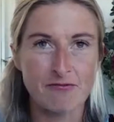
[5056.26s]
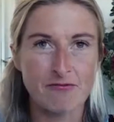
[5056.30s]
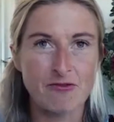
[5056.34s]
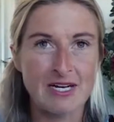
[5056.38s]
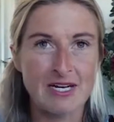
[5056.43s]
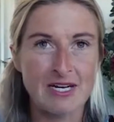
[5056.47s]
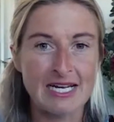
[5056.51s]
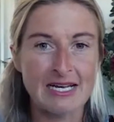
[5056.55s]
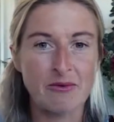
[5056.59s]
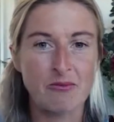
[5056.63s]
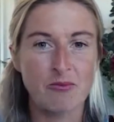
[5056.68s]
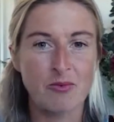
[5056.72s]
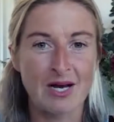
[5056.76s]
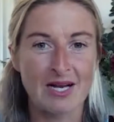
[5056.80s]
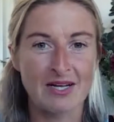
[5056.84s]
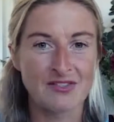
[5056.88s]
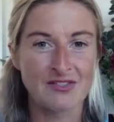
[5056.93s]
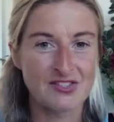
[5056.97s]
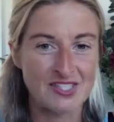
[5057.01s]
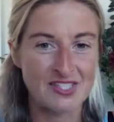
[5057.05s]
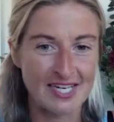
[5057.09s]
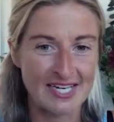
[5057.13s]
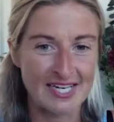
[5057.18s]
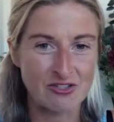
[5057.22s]
really well
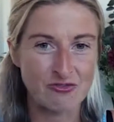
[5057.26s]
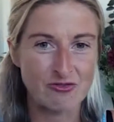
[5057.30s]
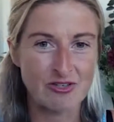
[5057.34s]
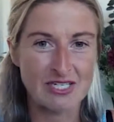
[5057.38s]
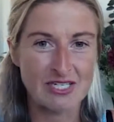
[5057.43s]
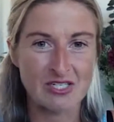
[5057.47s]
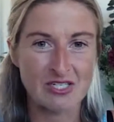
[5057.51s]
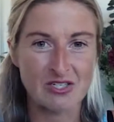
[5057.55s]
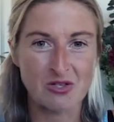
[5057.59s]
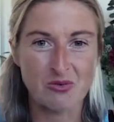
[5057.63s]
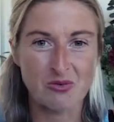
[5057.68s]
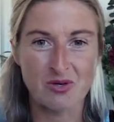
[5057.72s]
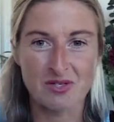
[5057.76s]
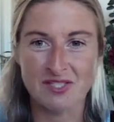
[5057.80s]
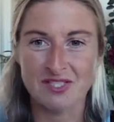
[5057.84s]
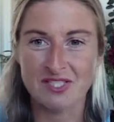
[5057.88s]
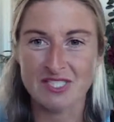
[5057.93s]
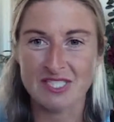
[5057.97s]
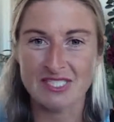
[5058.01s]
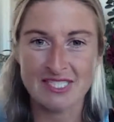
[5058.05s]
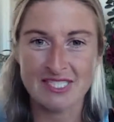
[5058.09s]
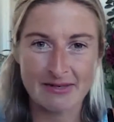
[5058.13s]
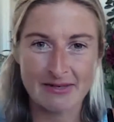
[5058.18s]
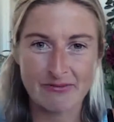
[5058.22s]
designed, really good
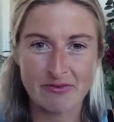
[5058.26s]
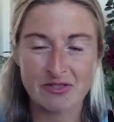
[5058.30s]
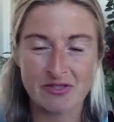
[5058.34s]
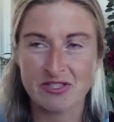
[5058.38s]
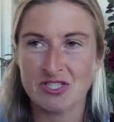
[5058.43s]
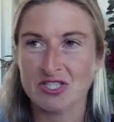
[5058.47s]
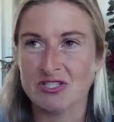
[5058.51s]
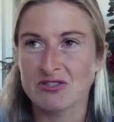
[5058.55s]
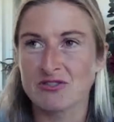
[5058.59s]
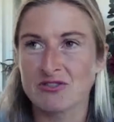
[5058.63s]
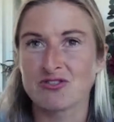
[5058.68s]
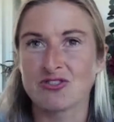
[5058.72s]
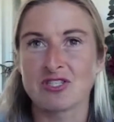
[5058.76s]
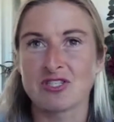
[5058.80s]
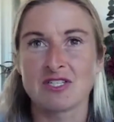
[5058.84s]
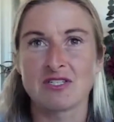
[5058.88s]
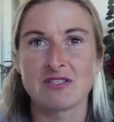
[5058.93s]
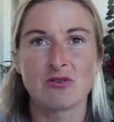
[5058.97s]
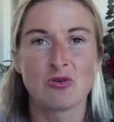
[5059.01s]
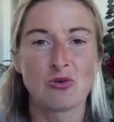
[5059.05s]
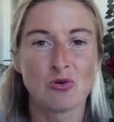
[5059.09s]
quality time with children,